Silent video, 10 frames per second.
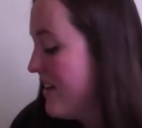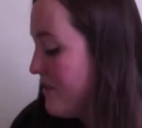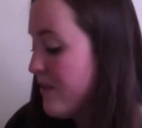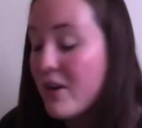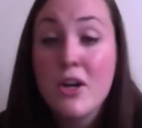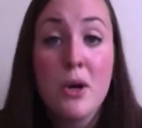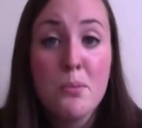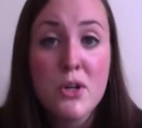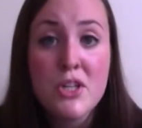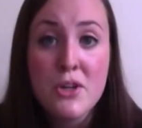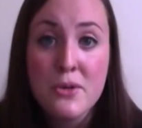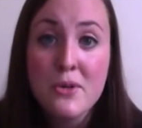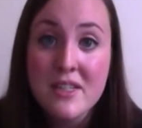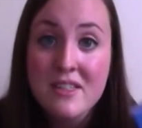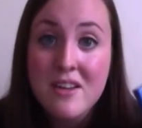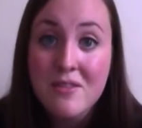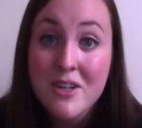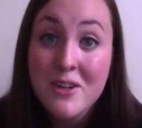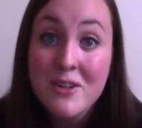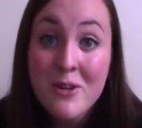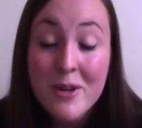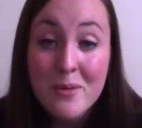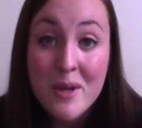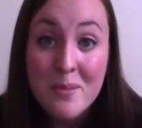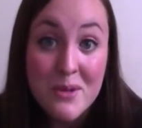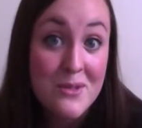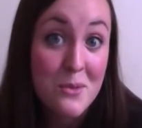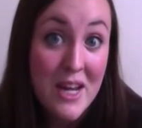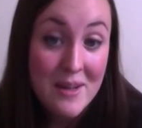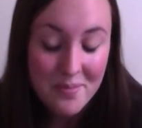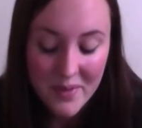for a number 2 and discovering your toilet paper is wet.